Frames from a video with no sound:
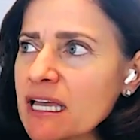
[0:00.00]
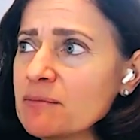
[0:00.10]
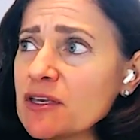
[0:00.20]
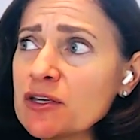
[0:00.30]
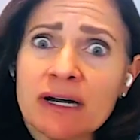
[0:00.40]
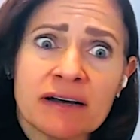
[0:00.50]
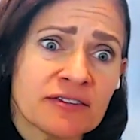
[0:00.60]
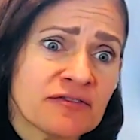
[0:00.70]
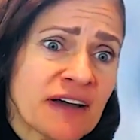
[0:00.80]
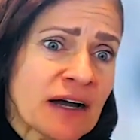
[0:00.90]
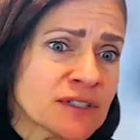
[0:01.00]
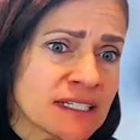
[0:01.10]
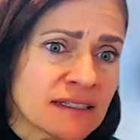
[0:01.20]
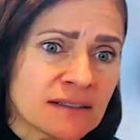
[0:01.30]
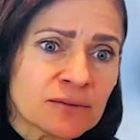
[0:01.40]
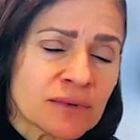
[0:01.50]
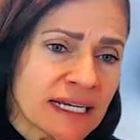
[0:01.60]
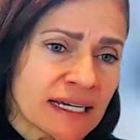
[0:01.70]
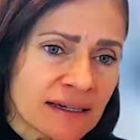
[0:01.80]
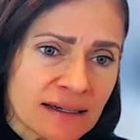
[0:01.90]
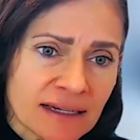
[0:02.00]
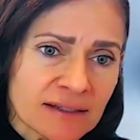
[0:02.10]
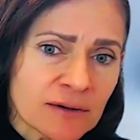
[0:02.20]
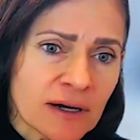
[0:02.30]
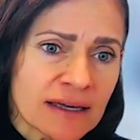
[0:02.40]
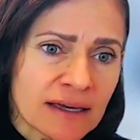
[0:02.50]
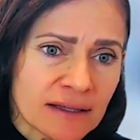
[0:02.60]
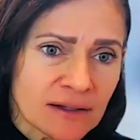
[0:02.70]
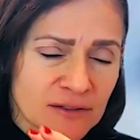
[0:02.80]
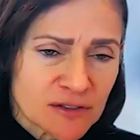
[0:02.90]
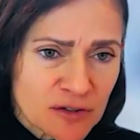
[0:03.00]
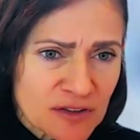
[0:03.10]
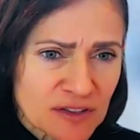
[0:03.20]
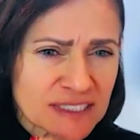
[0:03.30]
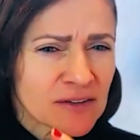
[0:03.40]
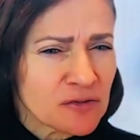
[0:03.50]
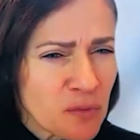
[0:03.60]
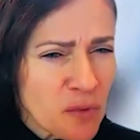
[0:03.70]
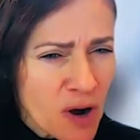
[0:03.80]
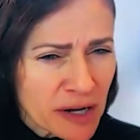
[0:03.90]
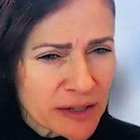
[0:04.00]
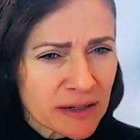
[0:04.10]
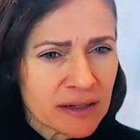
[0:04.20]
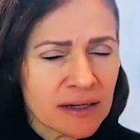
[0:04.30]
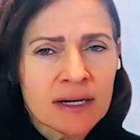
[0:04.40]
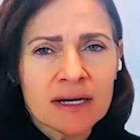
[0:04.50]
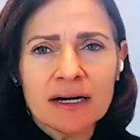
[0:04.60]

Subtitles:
Maybe you have a fountain running, so that there's sound of water.